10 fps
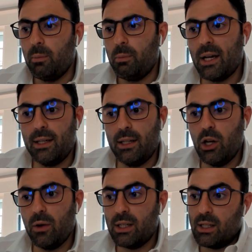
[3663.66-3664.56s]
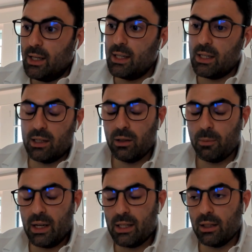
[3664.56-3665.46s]
But it's
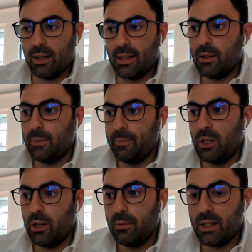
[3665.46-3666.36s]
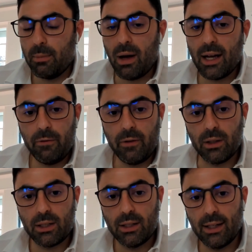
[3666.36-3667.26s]
a minefield.